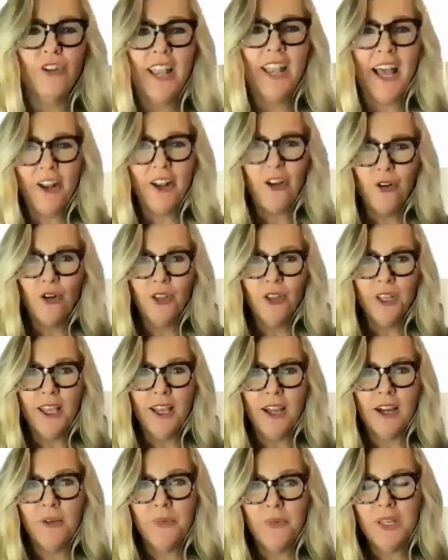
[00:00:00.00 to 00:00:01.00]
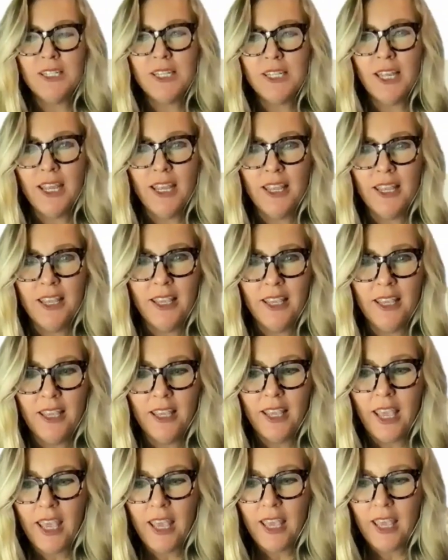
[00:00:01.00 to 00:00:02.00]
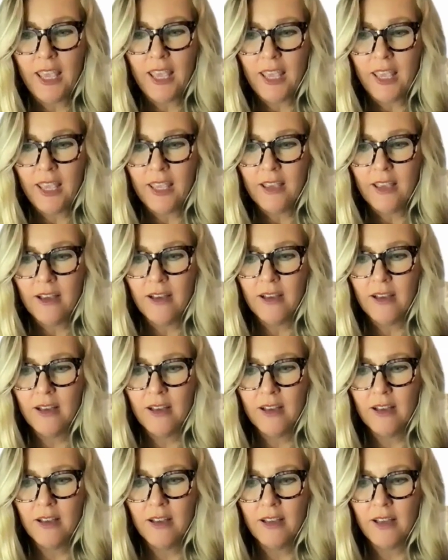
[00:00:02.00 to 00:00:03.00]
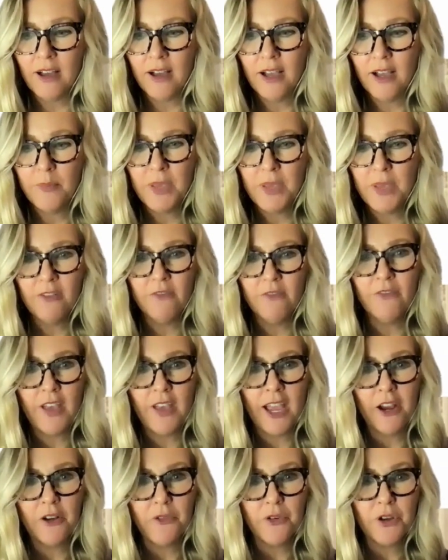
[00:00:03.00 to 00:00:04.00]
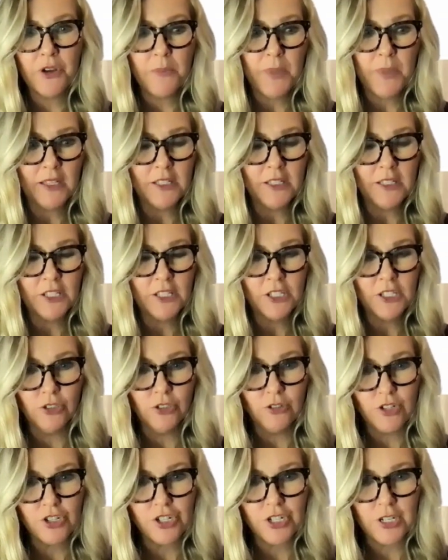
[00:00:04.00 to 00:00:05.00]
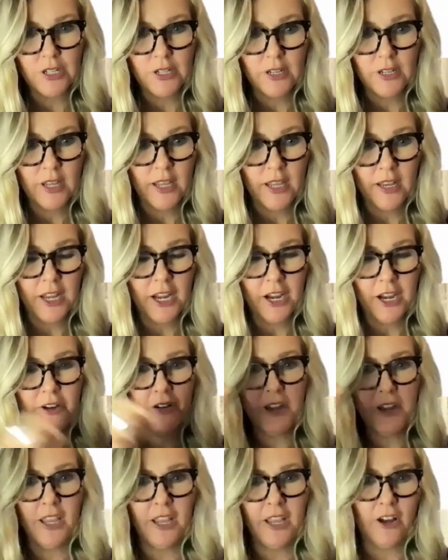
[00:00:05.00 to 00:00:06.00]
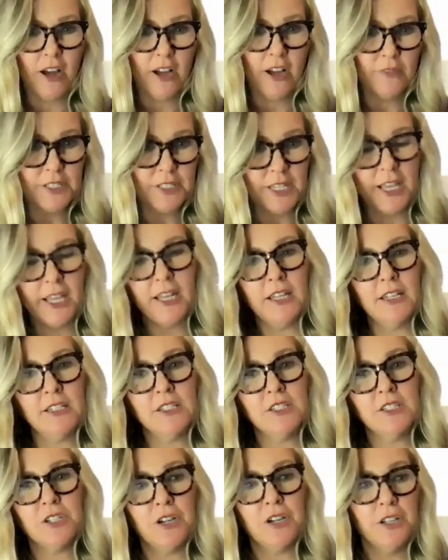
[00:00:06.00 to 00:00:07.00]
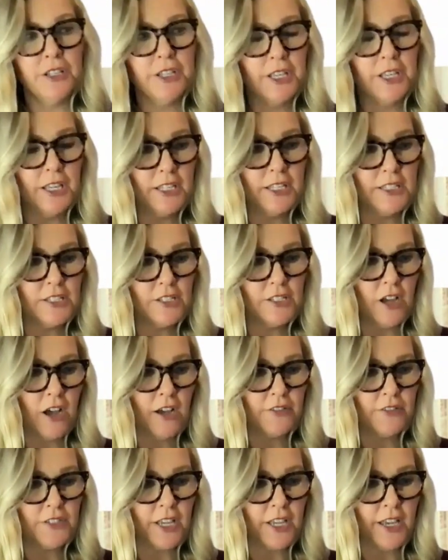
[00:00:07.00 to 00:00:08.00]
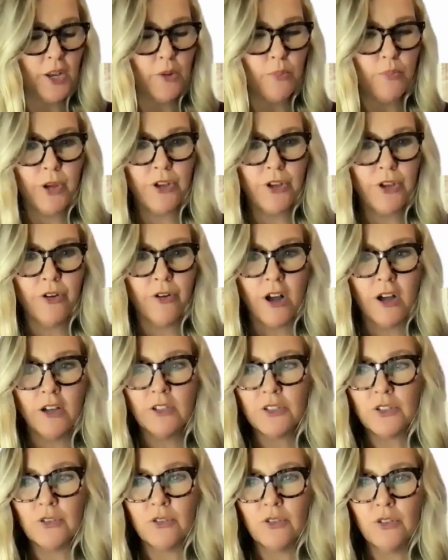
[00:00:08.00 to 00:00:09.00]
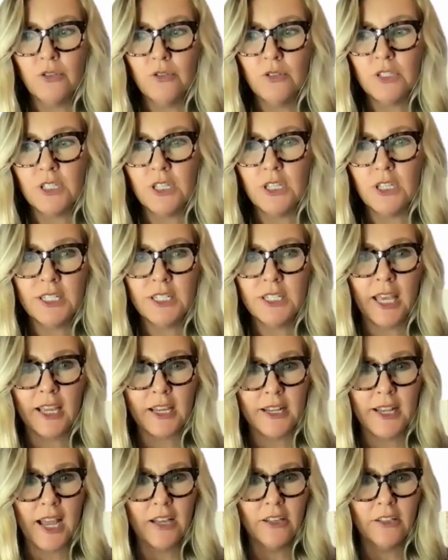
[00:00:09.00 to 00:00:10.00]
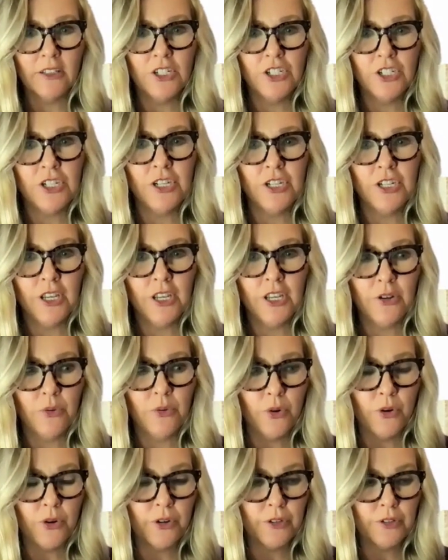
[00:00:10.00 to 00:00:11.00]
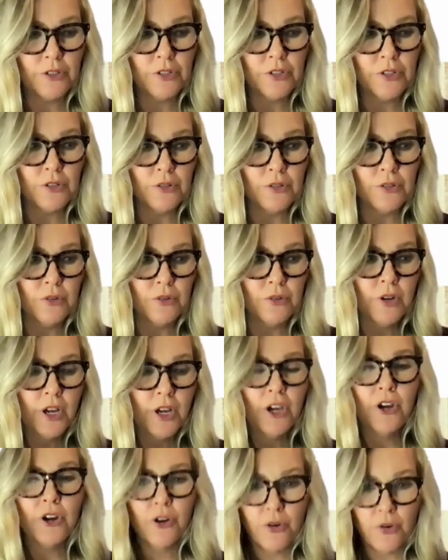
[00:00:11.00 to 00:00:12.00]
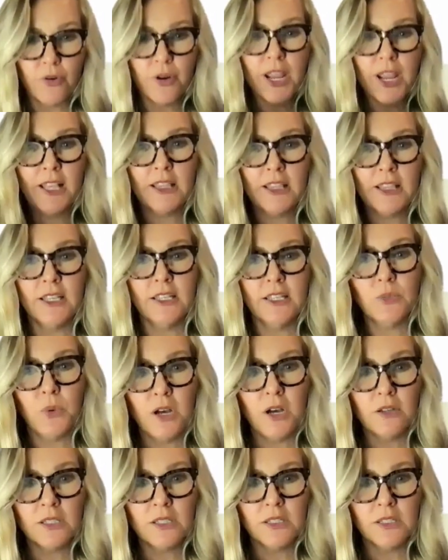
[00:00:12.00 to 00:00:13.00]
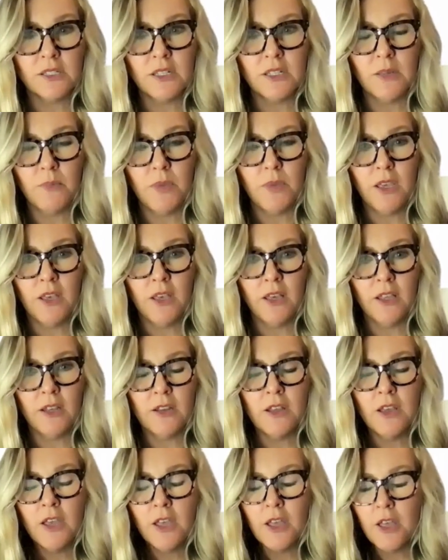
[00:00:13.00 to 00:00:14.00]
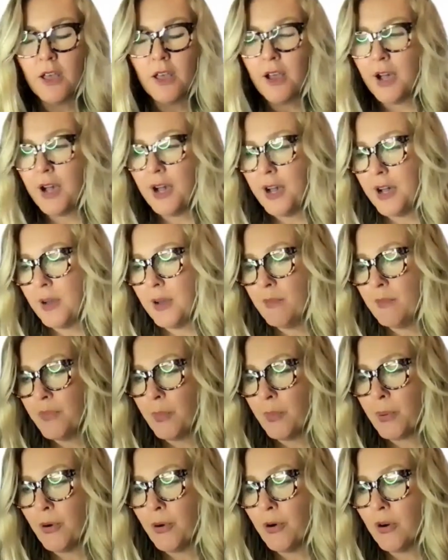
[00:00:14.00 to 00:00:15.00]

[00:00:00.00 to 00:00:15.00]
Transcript: not only are we taking a in-factory made solution and carrying it offsite and installing it in offsite, but you're also using technology in order to create this wall system and the